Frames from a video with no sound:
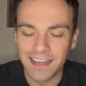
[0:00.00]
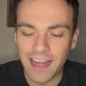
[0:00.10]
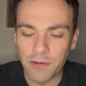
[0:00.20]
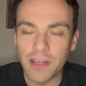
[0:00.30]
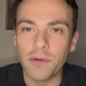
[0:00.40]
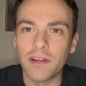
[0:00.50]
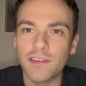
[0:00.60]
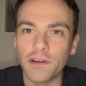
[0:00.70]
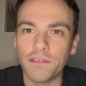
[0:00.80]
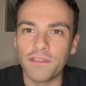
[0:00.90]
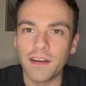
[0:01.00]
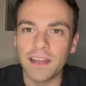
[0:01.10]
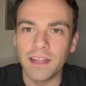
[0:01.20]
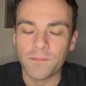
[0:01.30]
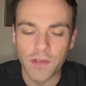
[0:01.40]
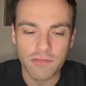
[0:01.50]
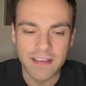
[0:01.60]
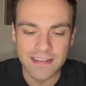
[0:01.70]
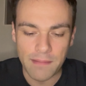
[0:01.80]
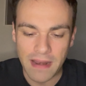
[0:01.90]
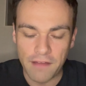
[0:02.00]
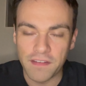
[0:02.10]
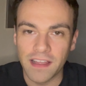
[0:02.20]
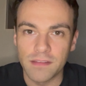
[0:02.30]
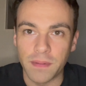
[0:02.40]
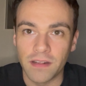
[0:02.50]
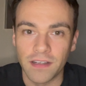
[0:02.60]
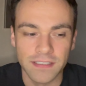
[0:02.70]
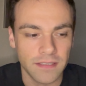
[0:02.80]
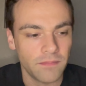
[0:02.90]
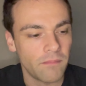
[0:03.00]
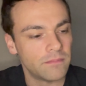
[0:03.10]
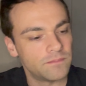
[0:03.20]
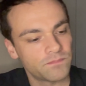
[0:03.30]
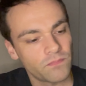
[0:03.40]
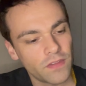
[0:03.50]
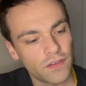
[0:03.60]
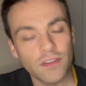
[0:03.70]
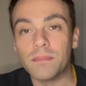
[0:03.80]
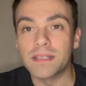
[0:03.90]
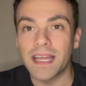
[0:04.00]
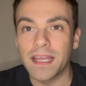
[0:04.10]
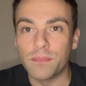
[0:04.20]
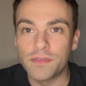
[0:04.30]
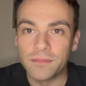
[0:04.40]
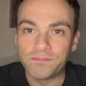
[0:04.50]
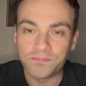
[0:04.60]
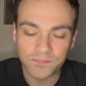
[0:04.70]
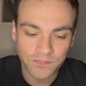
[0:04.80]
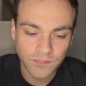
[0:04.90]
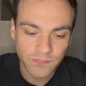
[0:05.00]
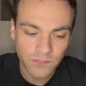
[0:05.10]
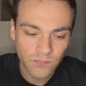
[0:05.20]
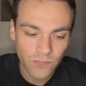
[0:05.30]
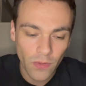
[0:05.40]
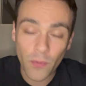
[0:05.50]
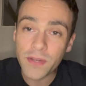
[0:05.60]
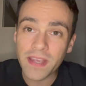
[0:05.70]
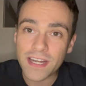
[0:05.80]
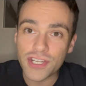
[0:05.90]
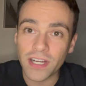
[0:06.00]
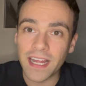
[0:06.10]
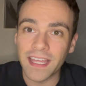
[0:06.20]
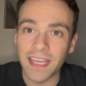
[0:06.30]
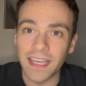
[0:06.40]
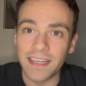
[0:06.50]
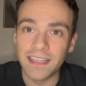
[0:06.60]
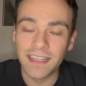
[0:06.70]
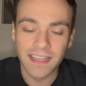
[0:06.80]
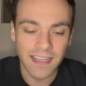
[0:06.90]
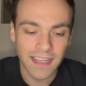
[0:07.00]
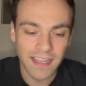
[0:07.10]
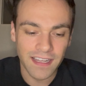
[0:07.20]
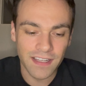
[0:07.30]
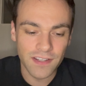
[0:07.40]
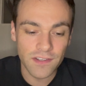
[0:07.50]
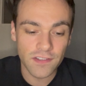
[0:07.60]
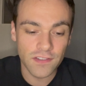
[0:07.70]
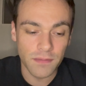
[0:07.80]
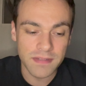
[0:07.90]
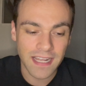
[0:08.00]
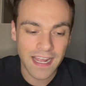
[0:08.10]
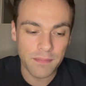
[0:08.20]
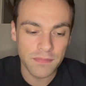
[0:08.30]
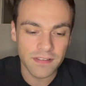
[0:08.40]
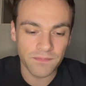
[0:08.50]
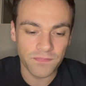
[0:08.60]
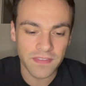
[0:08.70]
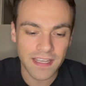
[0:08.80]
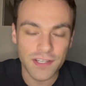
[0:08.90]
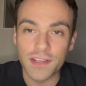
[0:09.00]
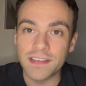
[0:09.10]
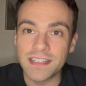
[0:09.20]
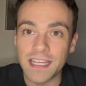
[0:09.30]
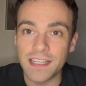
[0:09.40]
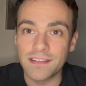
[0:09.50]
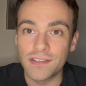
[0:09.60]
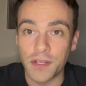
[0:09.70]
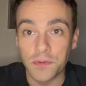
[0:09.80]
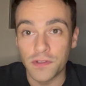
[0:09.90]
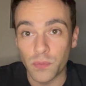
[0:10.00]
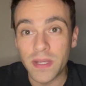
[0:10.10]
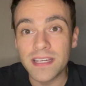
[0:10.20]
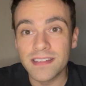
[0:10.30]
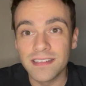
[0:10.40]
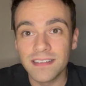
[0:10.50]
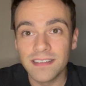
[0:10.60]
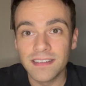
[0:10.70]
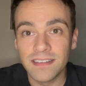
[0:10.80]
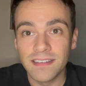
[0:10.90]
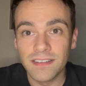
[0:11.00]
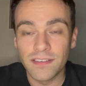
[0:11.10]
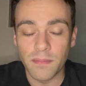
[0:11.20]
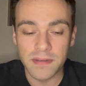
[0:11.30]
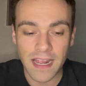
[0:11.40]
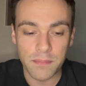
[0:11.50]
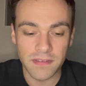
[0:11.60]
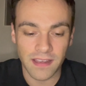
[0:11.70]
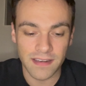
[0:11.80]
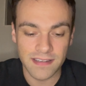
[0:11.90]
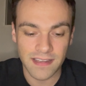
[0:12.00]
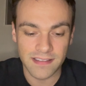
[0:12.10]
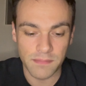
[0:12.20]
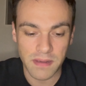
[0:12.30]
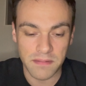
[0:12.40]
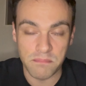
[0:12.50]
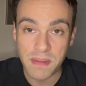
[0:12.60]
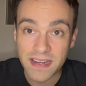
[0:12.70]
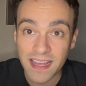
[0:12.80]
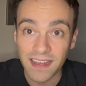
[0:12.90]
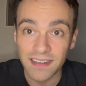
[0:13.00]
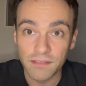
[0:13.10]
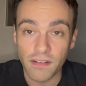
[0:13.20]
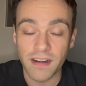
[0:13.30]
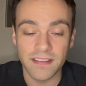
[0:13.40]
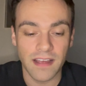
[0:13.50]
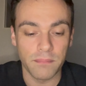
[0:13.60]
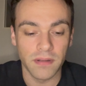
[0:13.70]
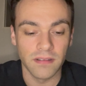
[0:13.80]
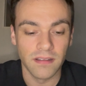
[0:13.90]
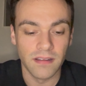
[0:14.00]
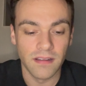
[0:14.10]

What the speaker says: Now, you know what's so funny? The reason I'm laughing is because sometimes when you get sugarcane, sometimes it doesn't taste too sweet. Sometimes it can taste a bit bitter, for example.